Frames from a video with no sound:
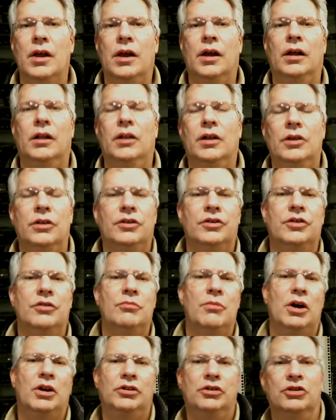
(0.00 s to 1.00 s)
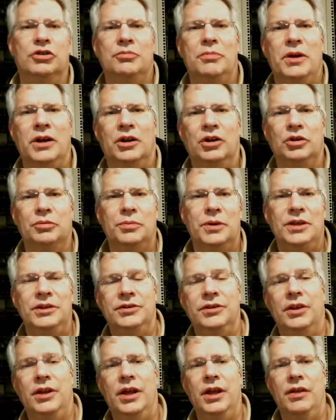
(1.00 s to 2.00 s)
Hello, this is Montrose Makerspace
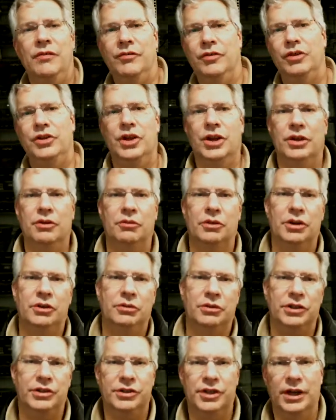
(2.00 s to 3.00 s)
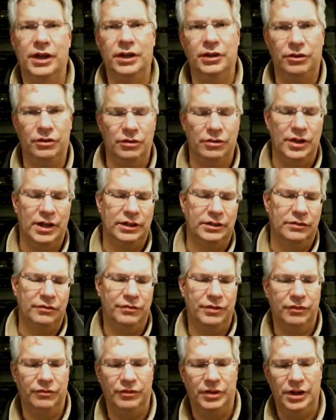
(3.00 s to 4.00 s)
today for January 22nd,
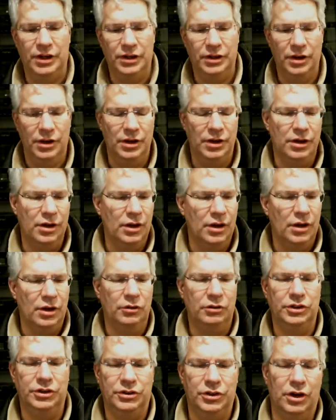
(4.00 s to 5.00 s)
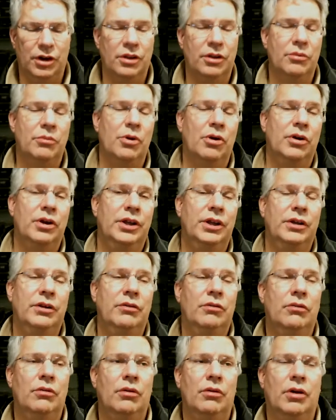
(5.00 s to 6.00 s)
2015. We started the
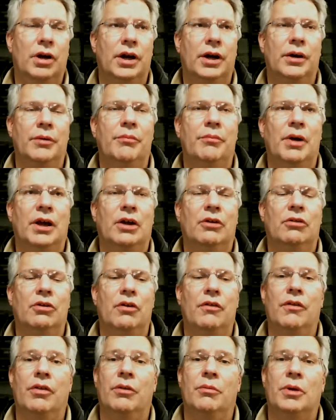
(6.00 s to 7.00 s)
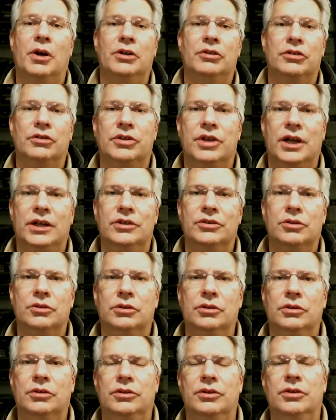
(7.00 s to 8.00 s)
morning by going over to the Montrose High
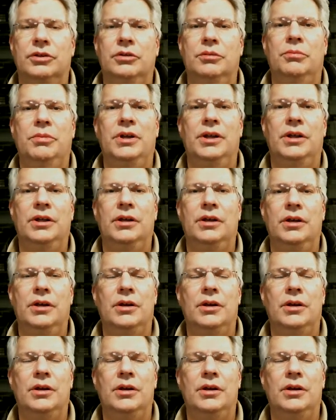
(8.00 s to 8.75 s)
School to